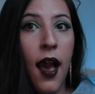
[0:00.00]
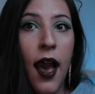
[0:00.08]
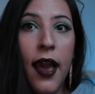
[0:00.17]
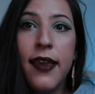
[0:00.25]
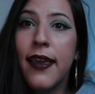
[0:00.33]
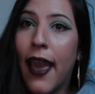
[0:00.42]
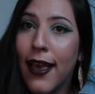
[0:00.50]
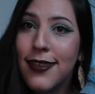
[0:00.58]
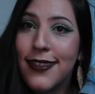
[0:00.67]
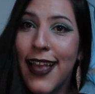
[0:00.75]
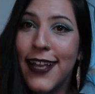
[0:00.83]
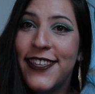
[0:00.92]
I
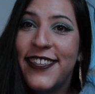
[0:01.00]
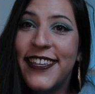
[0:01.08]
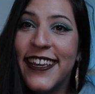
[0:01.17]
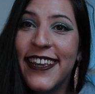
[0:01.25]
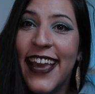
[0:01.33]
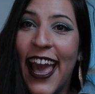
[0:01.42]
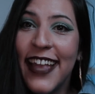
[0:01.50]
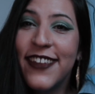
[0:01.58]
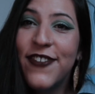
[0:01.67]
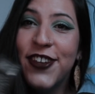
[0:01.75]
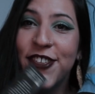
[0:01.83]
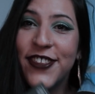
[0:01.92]
guess that she had
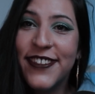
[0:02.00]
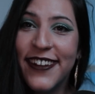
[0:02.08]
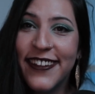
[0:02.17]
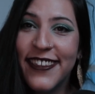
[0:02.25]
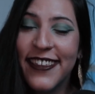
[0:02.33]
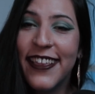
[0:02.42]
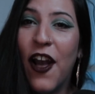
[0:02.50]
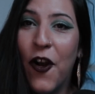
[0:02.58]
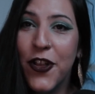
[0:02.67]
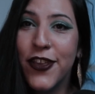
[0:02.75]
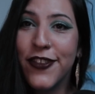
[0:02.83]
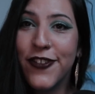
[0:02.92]
registered the
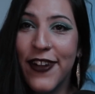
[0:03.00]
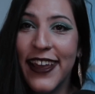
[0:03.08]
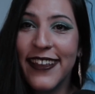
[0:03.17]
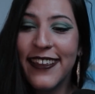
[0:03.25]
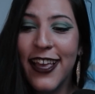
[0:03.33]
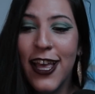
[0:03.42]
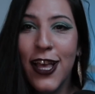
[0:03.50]
onion, right?